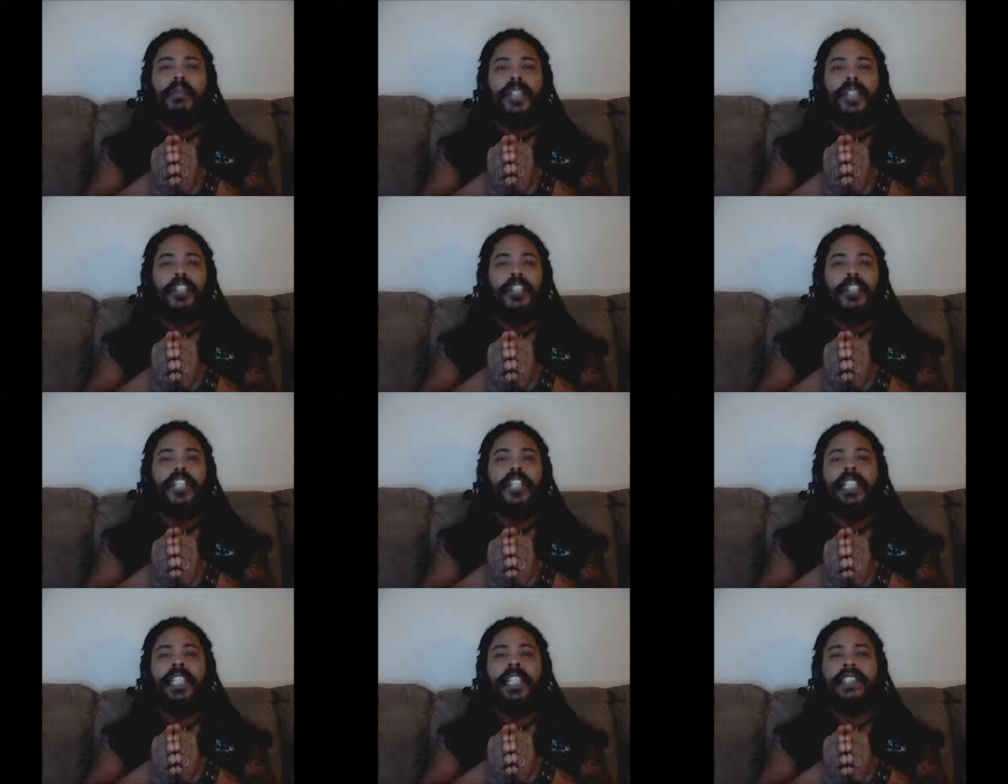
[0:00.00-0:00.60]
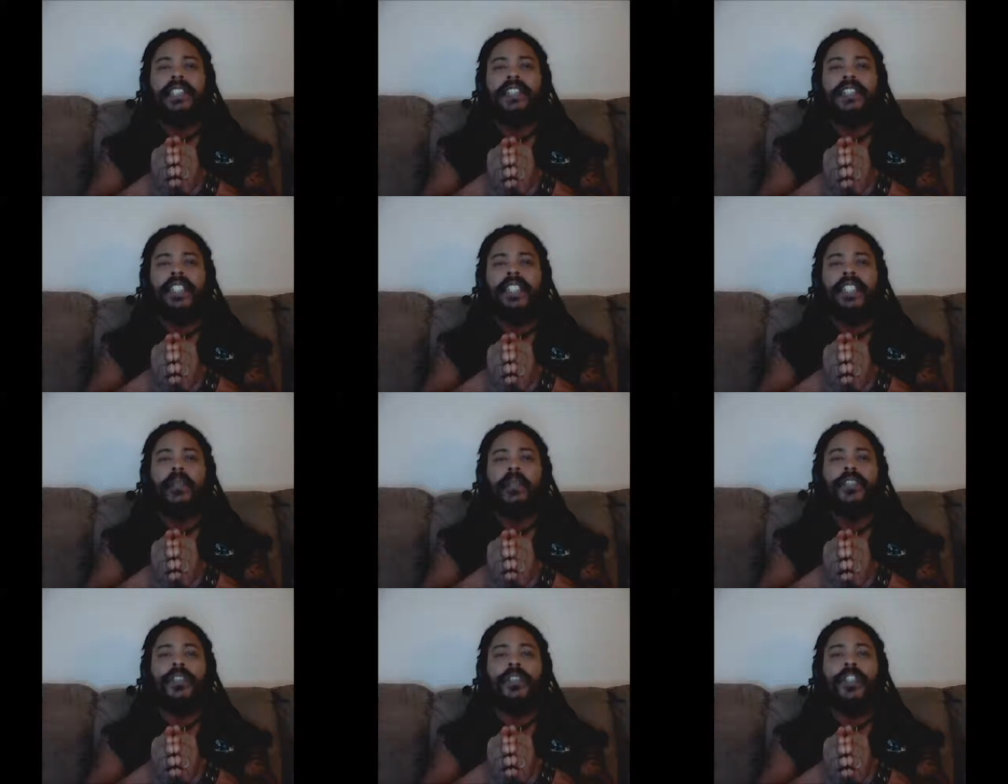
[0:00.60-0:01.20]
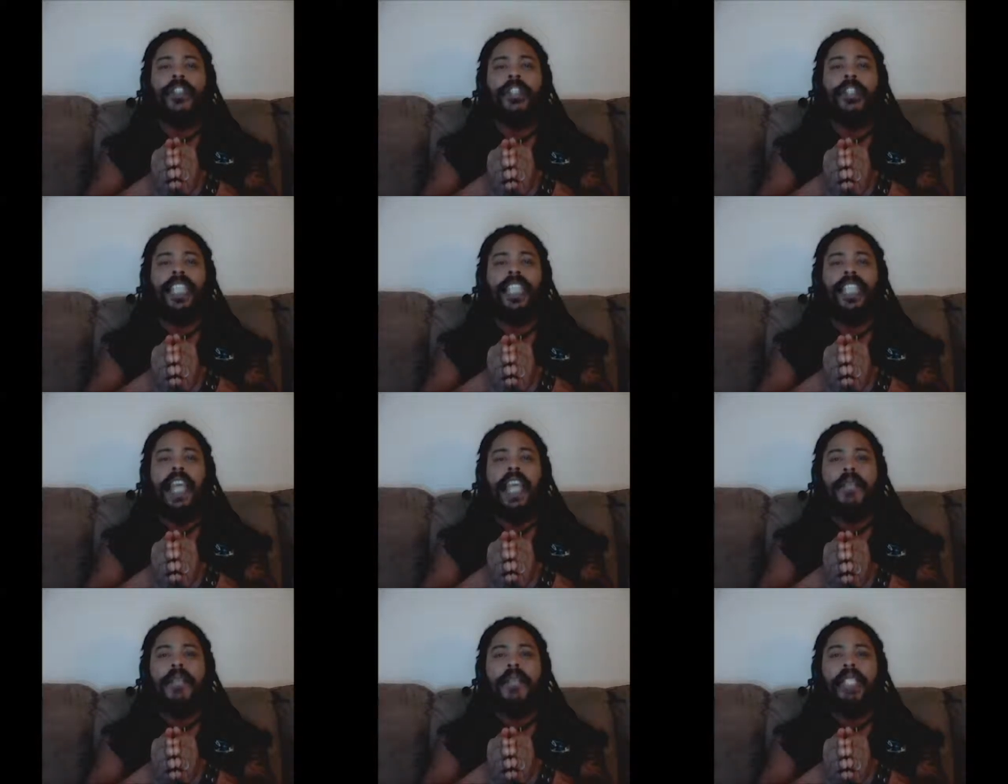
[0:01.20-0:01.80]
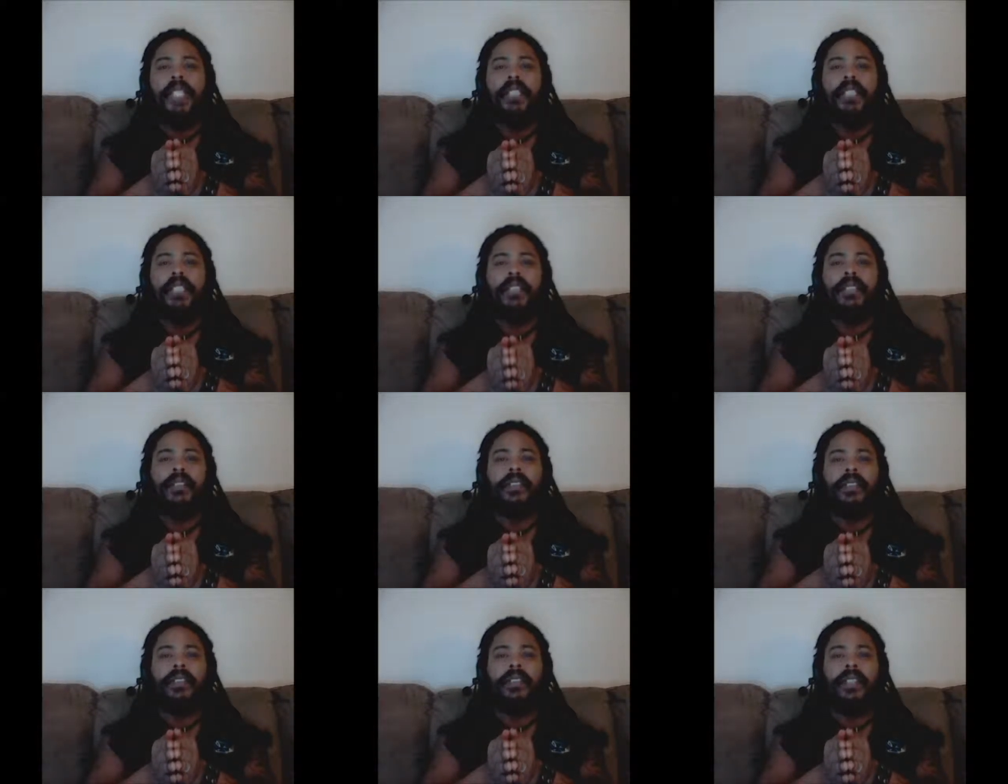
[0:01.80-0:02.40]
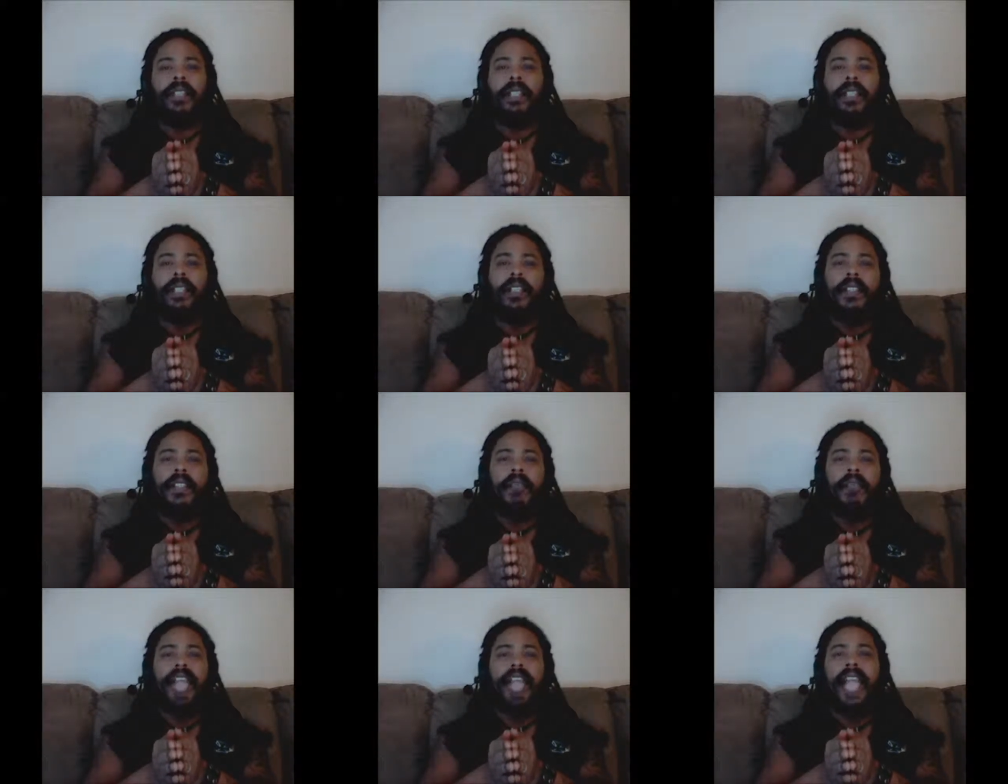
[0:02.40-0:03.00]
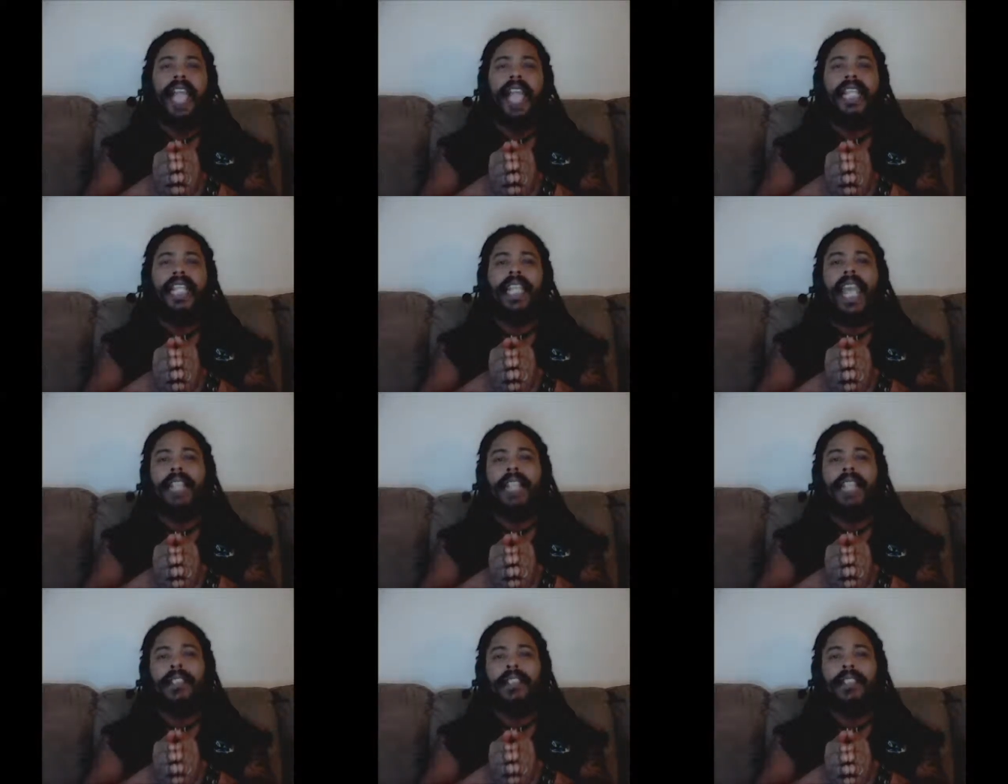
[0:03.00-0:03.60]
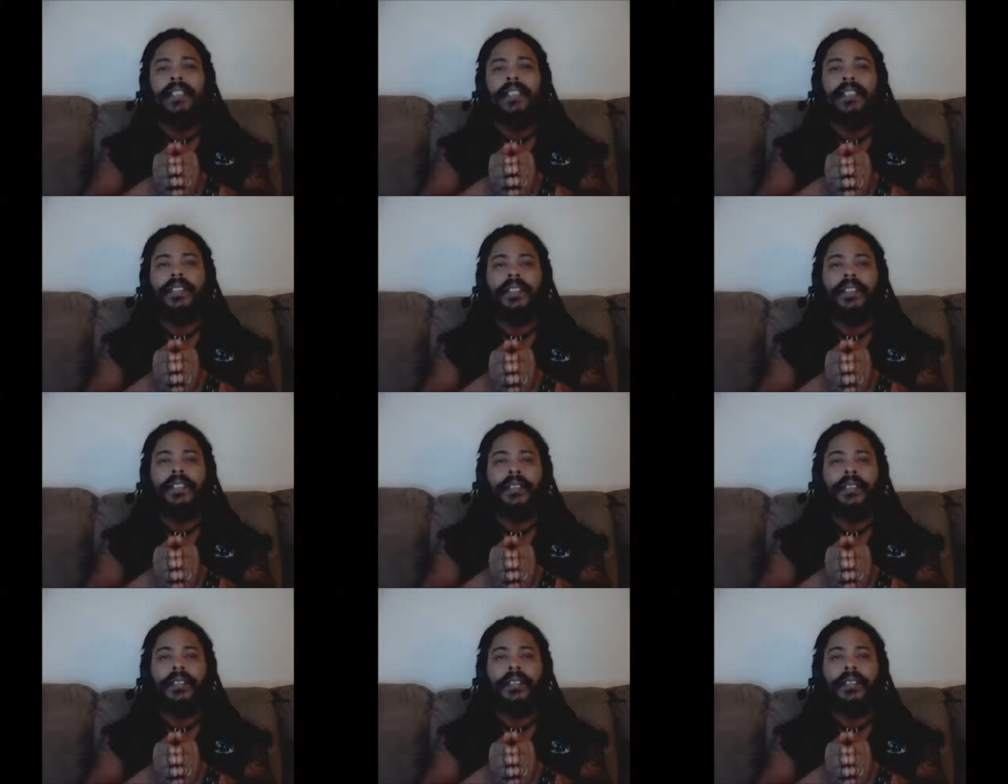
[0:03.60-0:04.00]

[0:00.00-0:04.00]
by the Greeks, it was called Kemet, the black land.